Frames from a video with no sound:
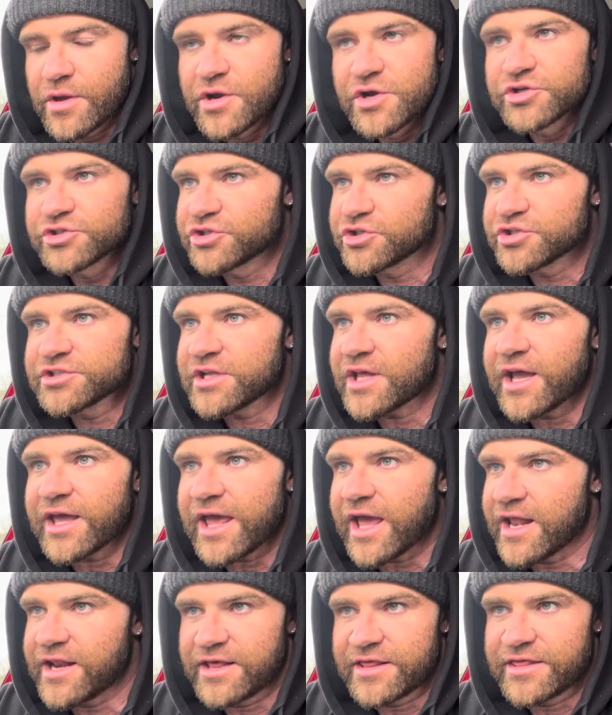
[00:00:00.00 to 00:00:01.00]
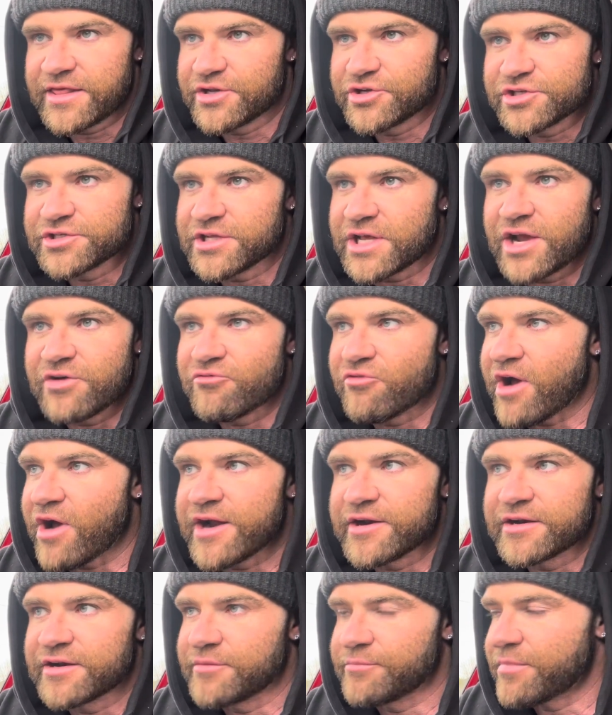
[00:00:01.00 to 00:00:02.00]
Just like anything, just like
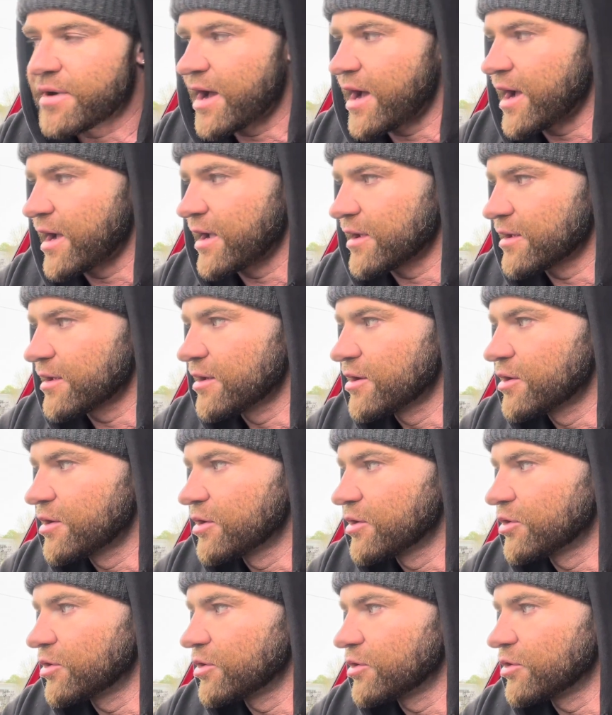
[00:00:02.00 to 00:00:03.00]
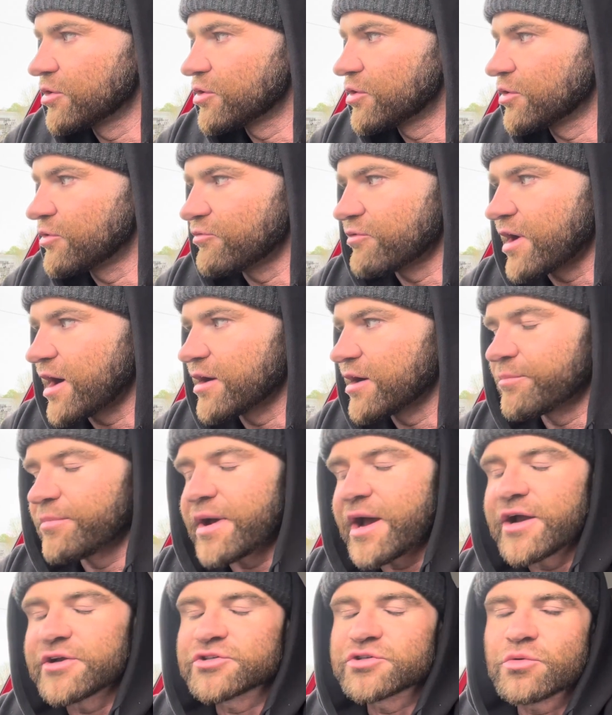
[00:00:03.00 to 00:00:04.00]
riding a bike. You couldn't ride a
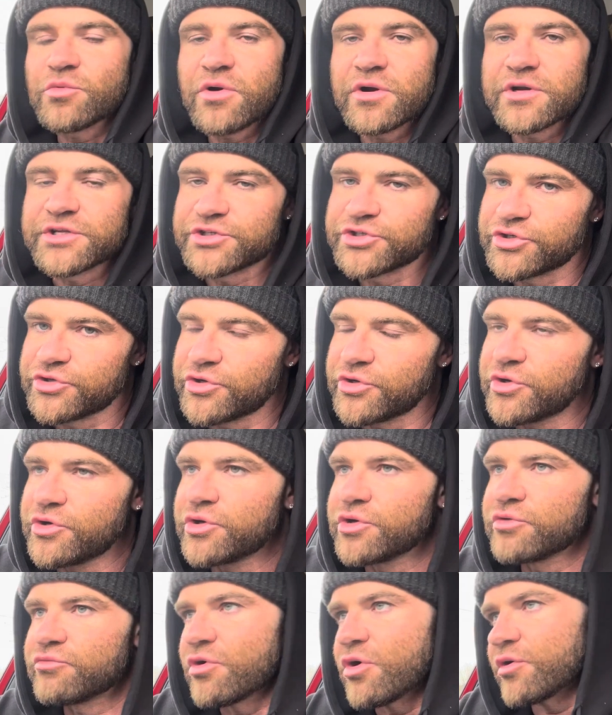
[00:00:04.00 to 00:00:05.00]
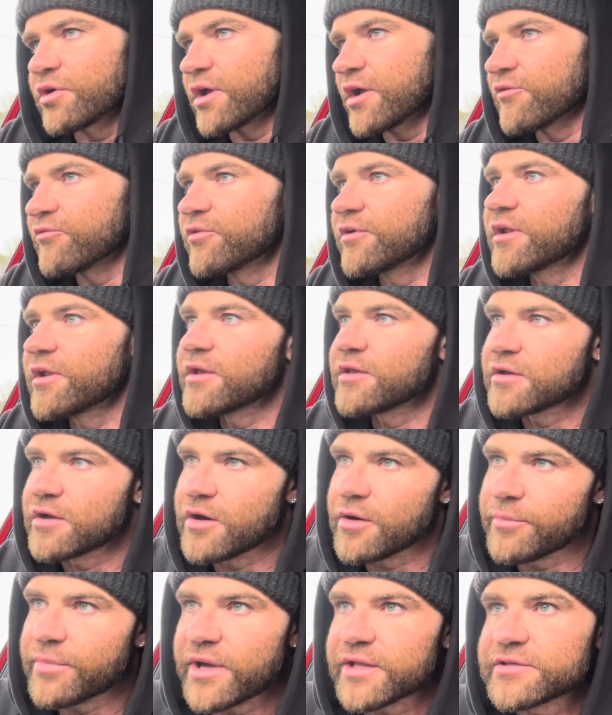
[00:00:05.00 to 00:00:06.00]
bike, so what did you do? You rode it every day, you
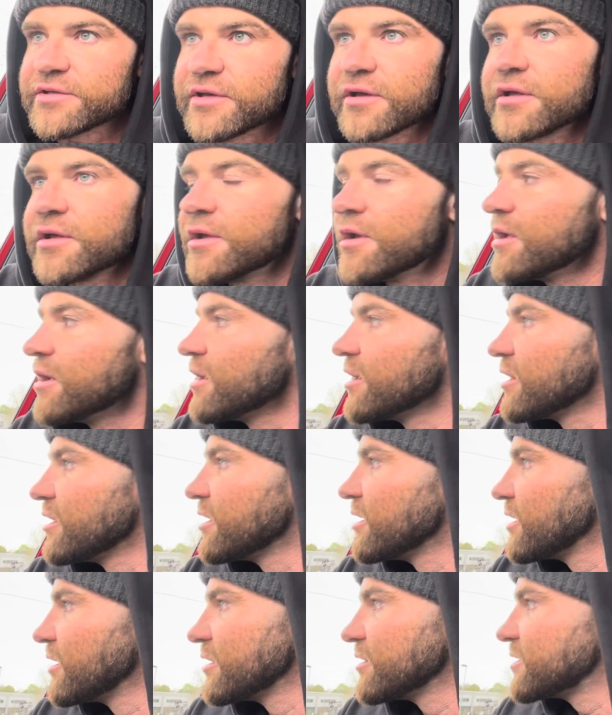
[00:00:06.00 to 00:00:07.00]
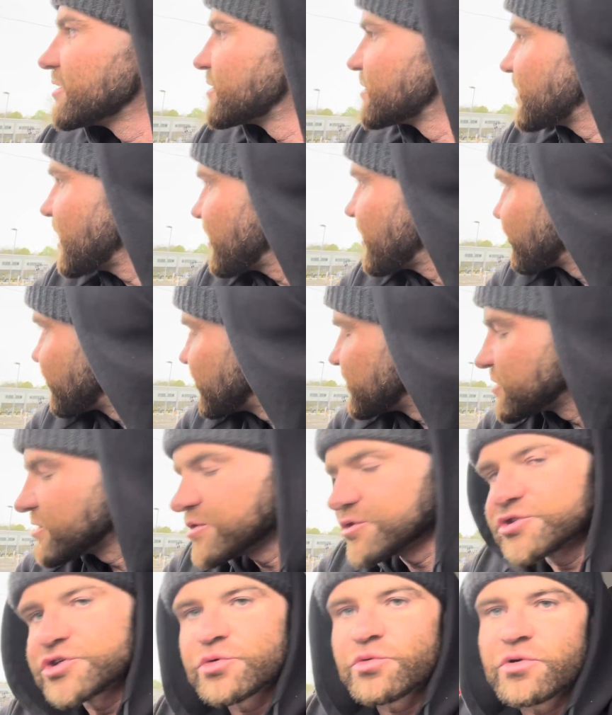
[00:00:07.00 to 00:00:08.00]
got better. Say, for
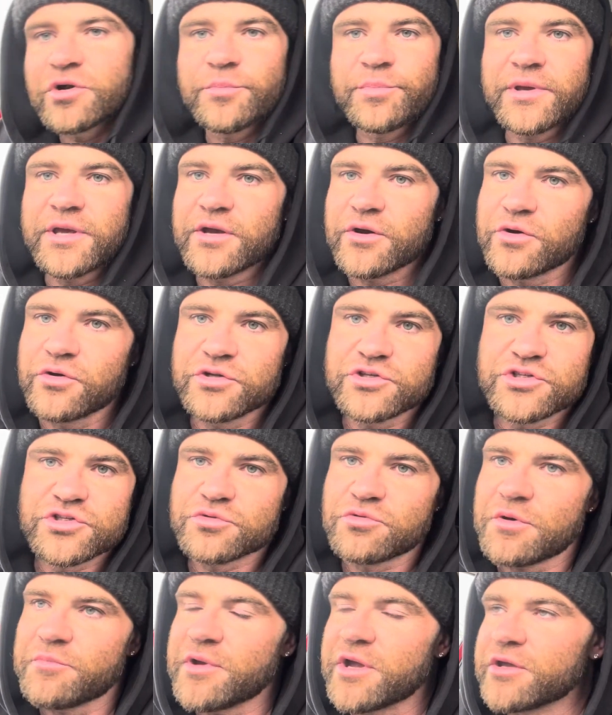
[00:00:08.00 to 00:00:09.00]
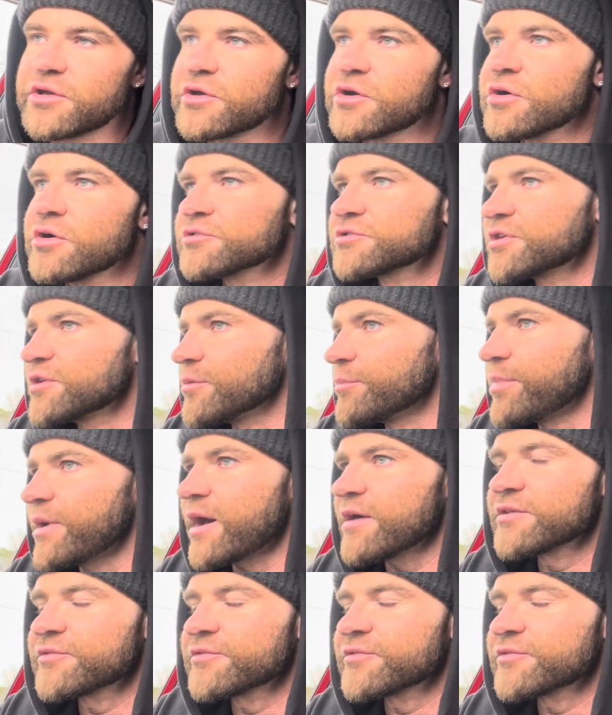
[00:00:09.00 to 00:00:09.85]
instance, you want to be a good swimmer. You go to the bath